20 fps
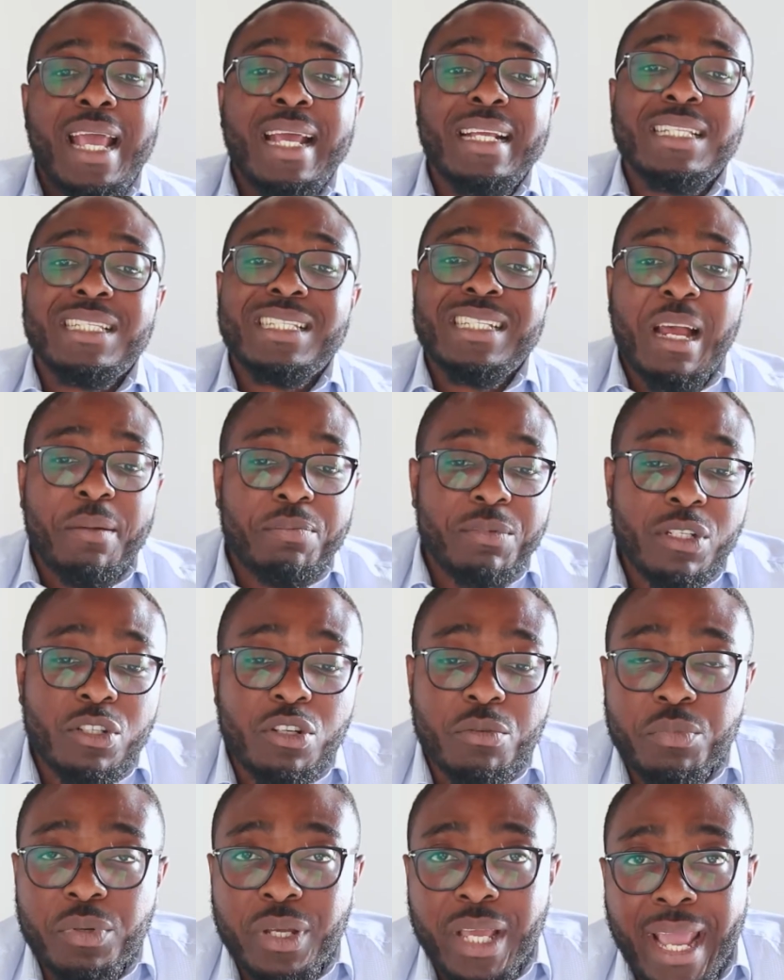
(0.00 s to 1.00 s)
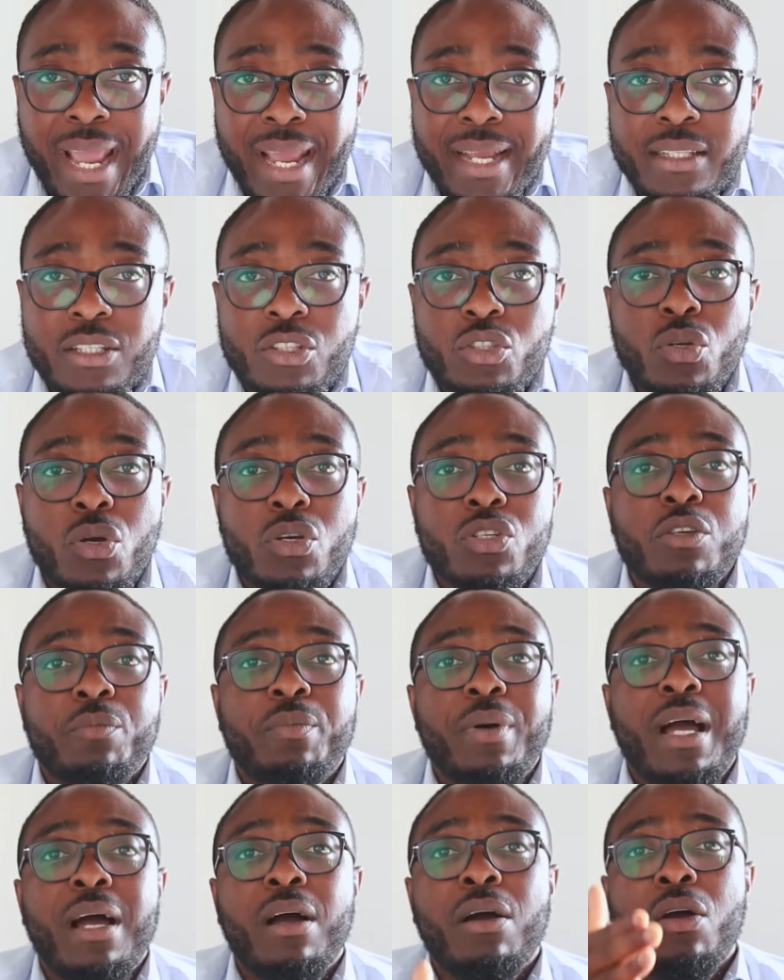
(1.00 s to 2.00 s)
And chapter number 8 talks
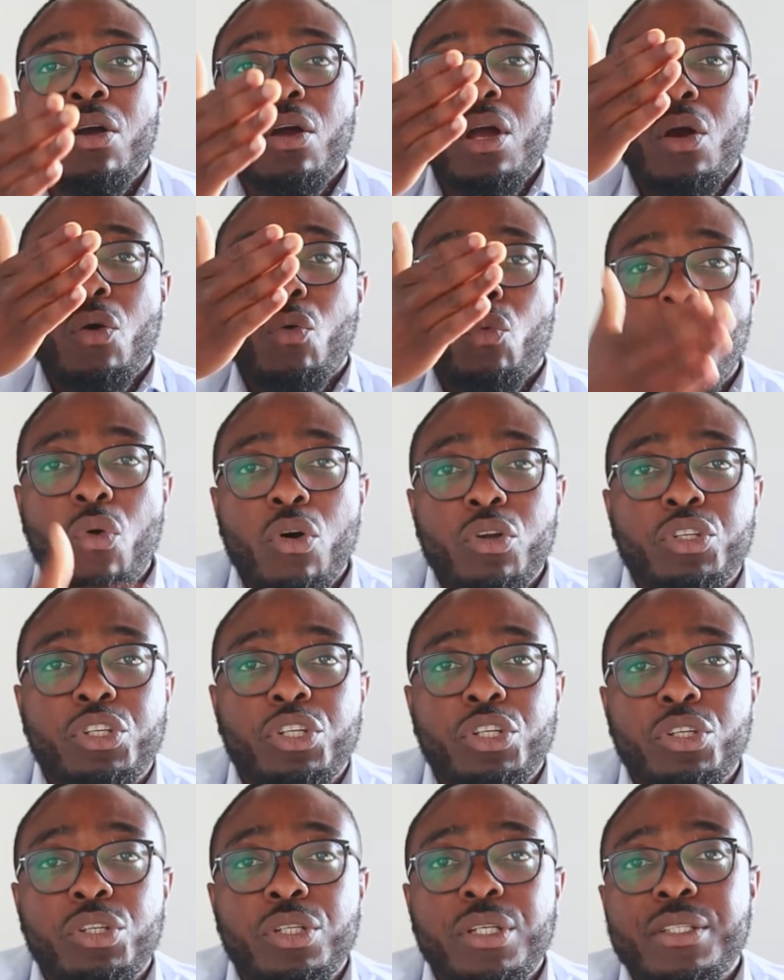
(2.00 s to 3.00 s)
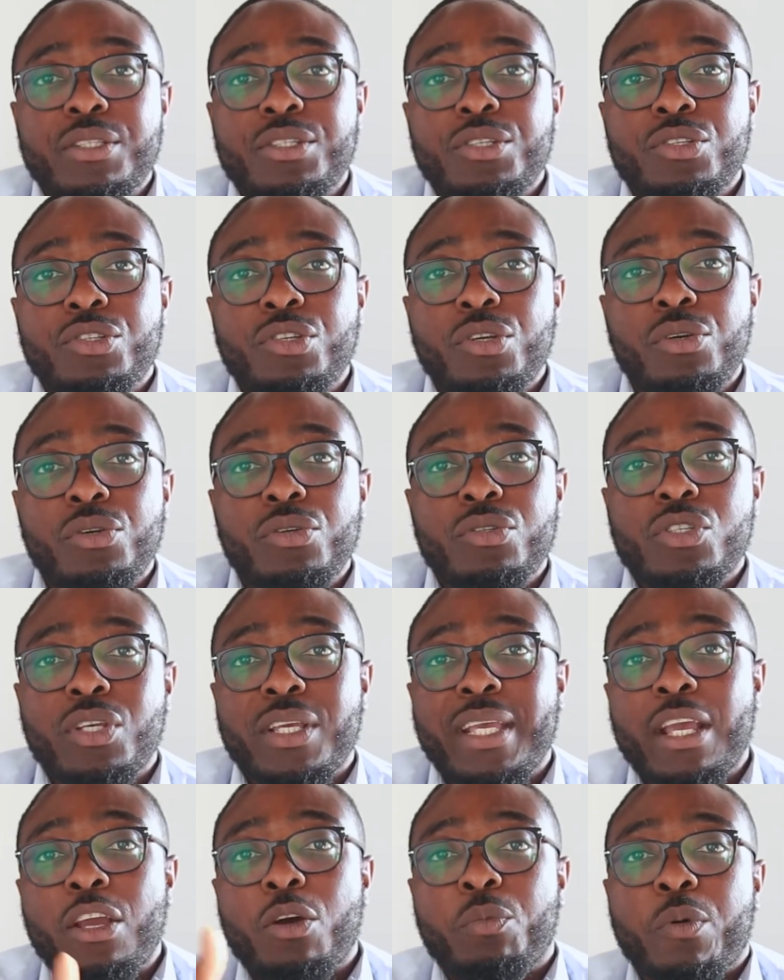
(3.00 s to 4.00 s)
about what do you need to do to
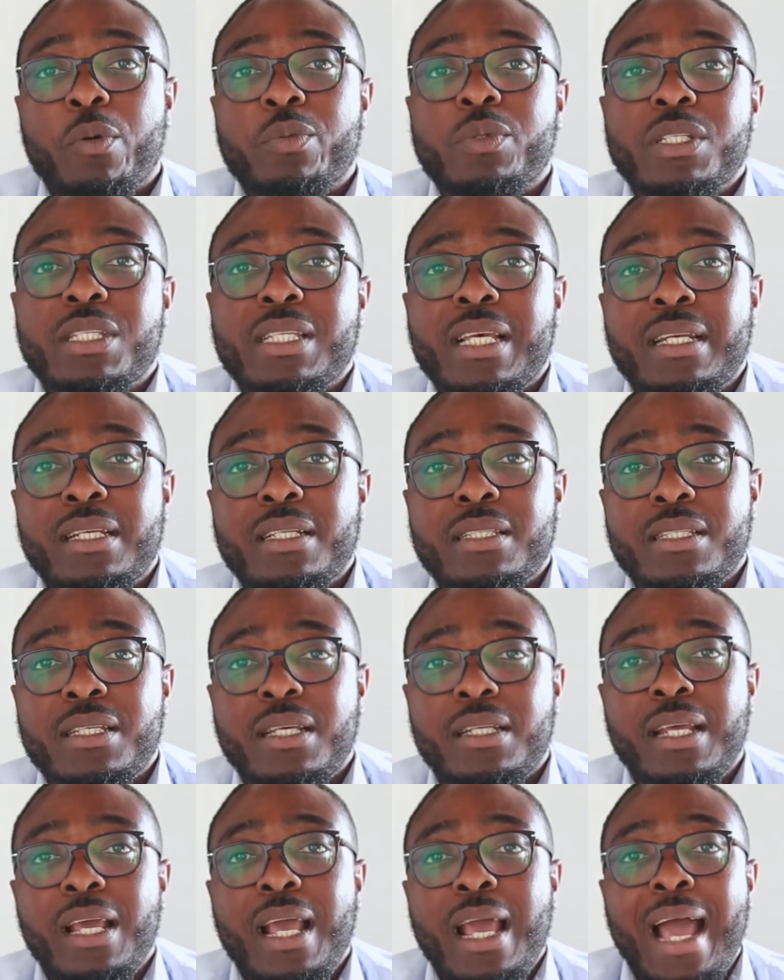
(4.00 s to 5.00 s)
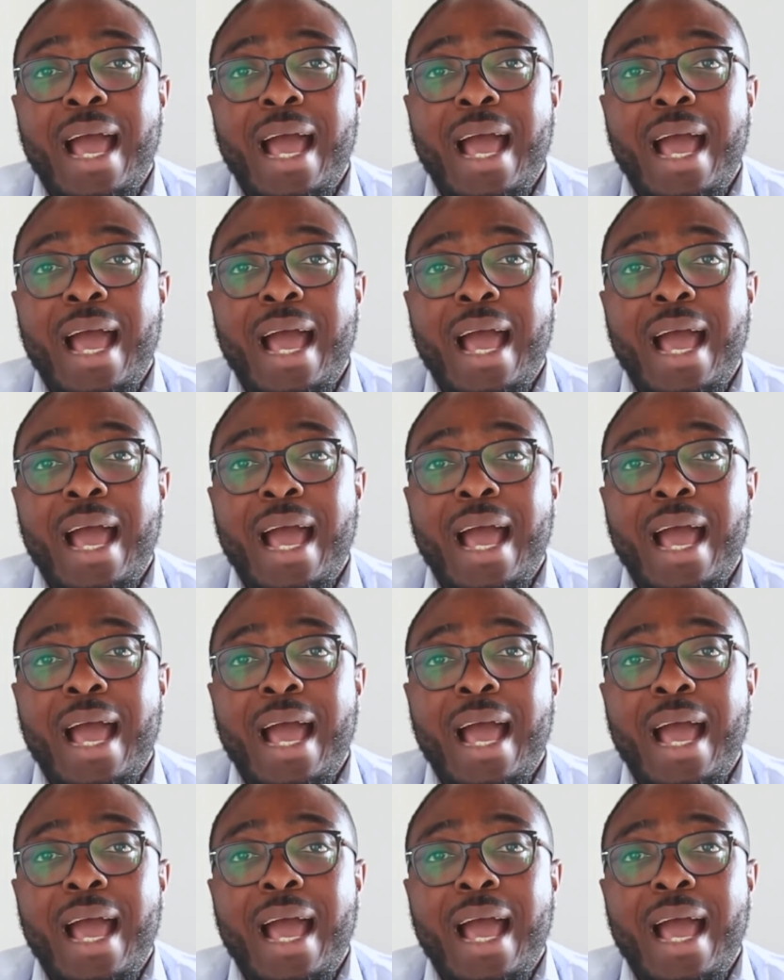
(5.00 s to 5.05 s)
get your property tenanted?